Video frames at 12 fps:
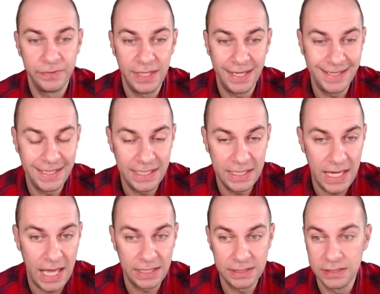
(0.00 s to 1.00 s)
They
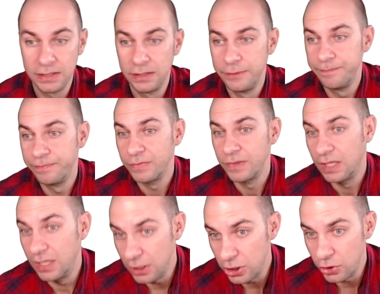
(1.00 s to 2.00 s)
cannot
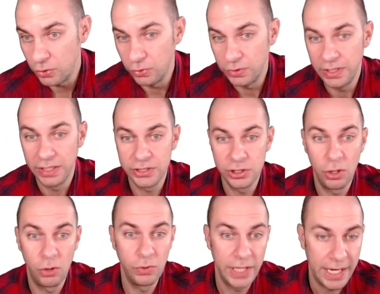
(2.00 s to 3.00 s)
collude. There's
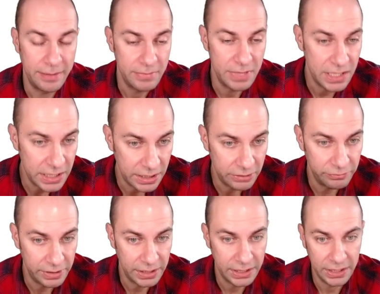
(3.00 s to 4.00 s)
no game
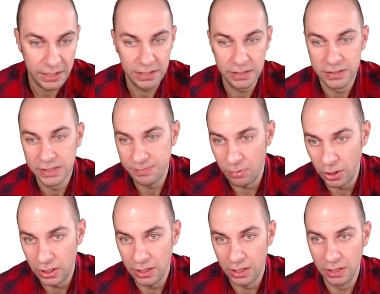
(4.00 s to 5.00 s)
theory here.
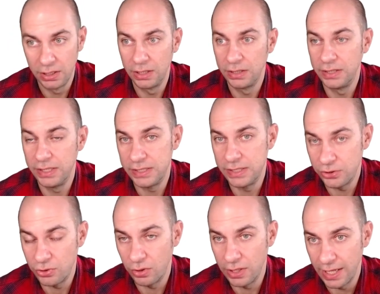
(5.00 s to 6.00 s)
Spoiler alert, this is
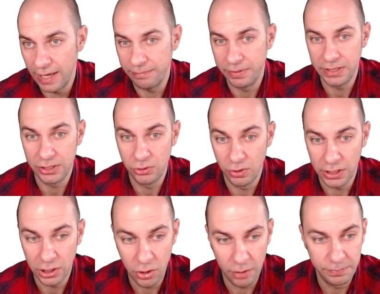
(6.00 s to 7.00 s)
going to happen in
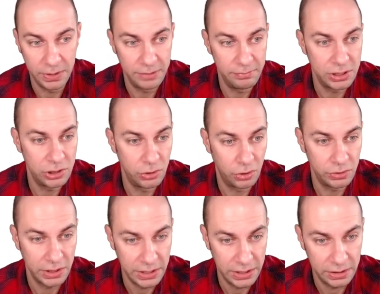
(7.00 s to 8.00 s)
oligopoly, but not
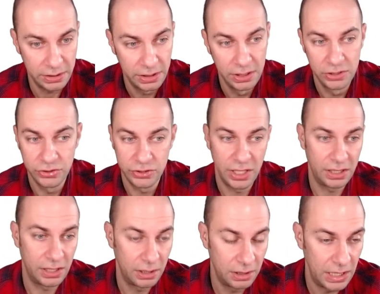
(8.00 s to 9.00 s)
here. It's got
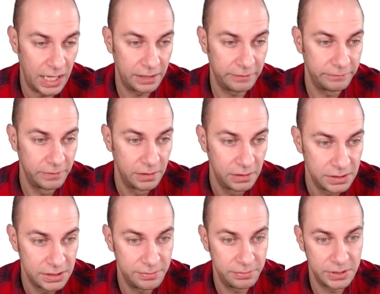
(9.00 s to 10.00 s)
a lot of
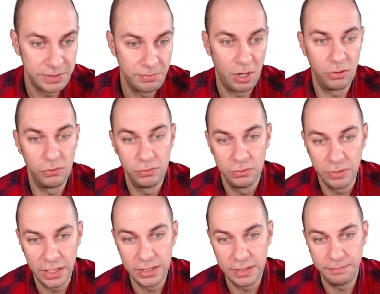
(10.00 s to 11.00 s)
small
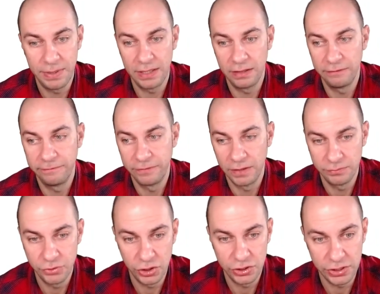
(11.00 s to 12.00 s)
independent
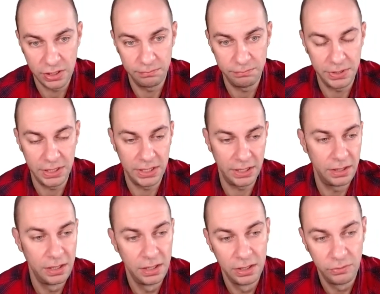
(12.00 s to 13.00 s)
firms just competing
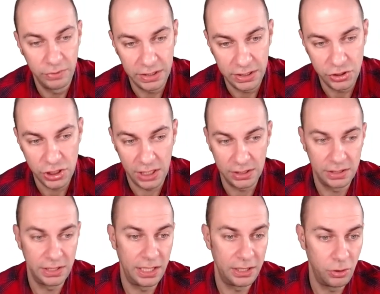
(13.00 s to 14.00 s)
with each other.
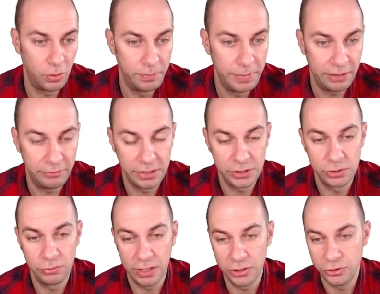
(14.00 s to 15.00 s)
There are no barriers
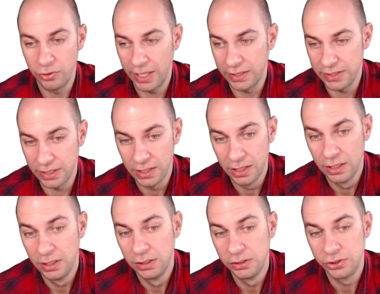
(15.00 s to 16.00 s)
to entry or exit.
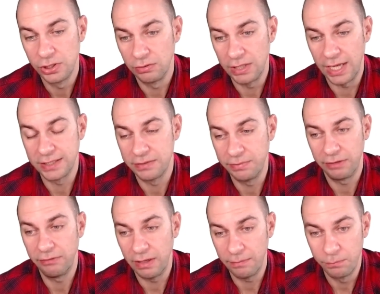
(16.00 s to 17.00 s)
So that's
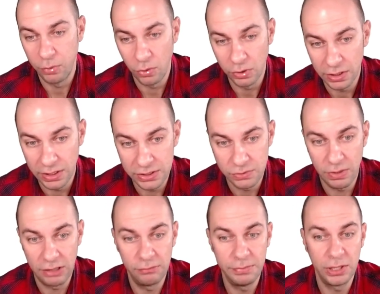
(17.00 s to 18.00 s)
very important as
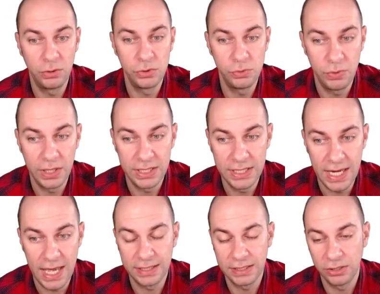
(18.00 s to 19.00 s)
well, because we're
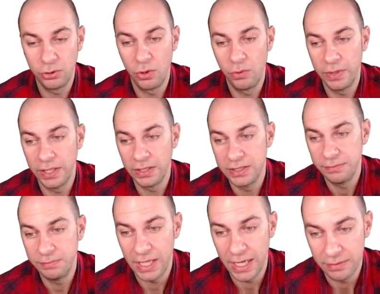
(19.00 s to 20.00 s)
not going to
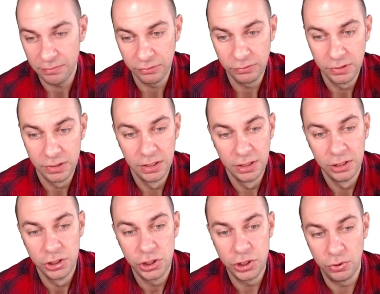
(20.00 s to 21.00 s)
be able
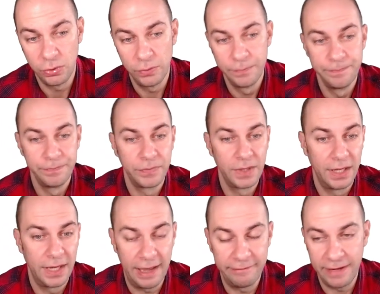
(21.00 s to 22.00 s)
to
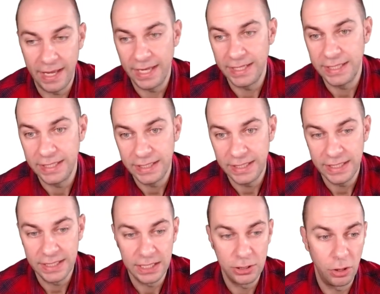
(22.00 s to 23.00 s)
have any
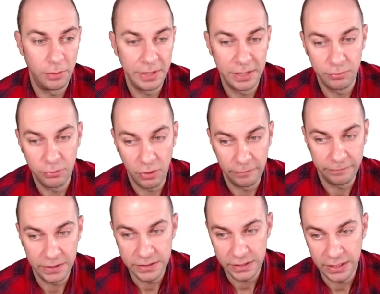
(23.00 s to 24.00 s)
economic
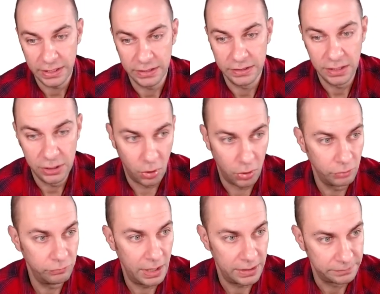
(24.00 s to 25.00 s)
profit in the long
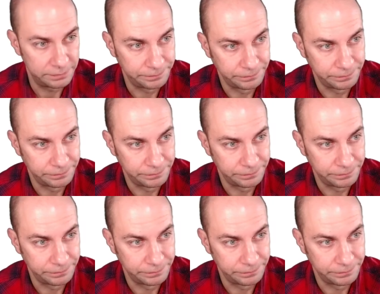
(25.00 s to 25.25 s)
run.